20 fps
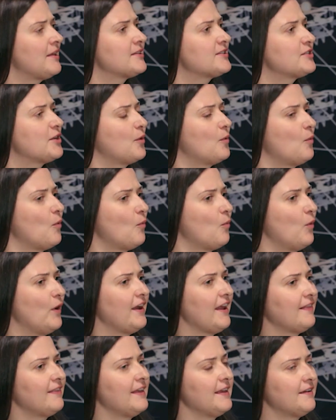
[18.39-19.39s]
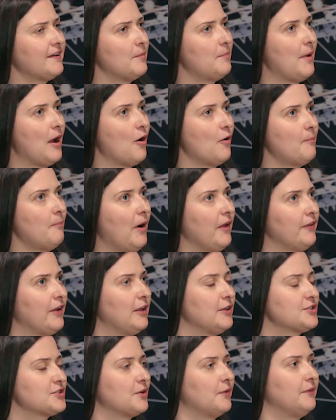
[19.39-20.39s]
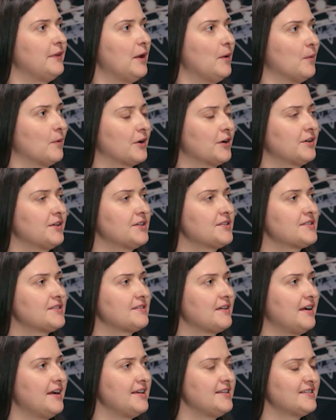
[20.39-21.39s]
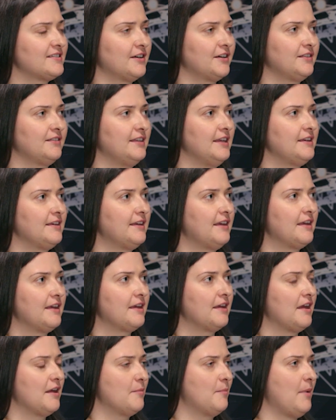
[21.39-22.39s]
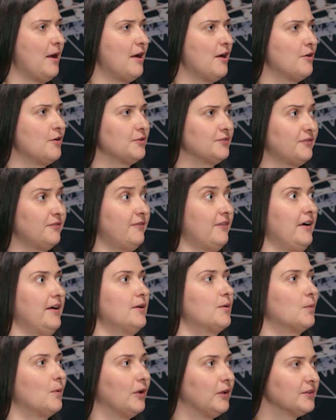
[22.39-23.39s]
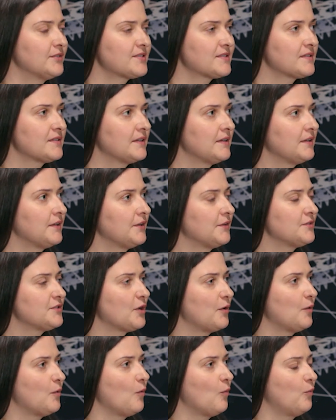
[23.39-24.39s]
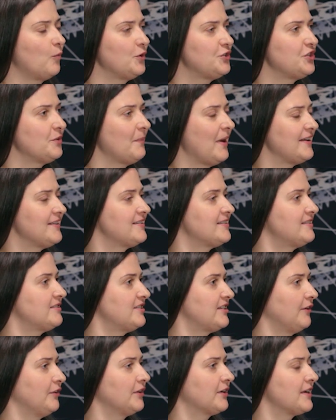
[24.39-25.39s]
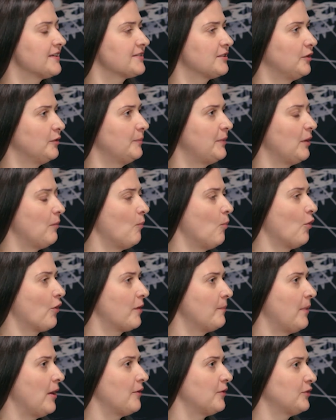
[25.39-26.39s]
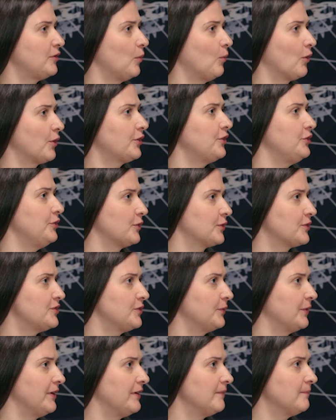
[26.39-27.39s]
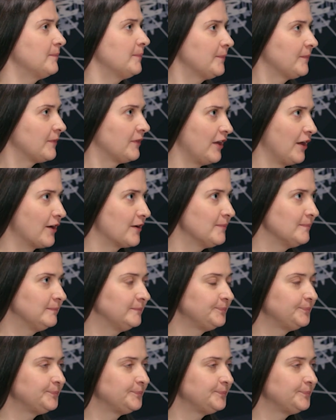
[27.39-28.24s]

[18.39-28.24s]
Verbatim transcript: So when I think about Palo Alto Networks, I start thinking about firewalls. So would you mind telling us a little bit more about the work you're doing there?